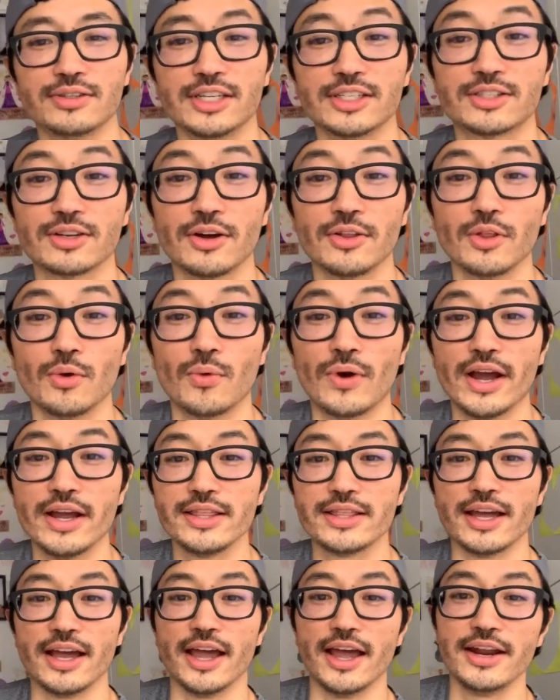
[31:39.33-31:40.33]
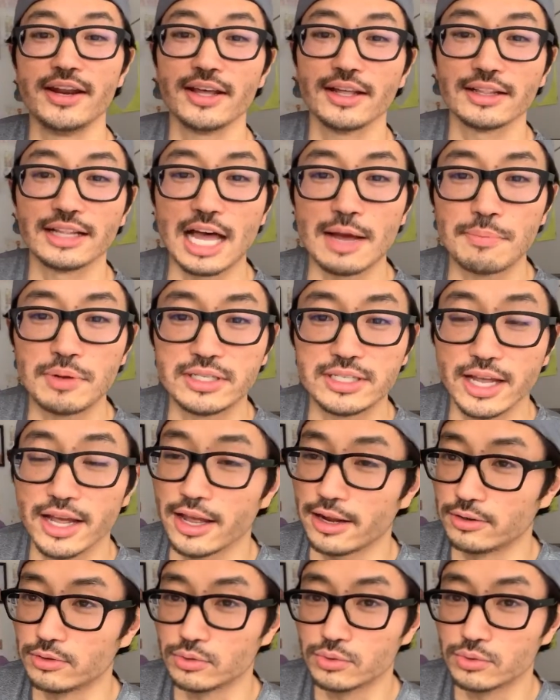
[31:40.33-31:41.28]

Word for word: It's on the way, the Enda Lapitette.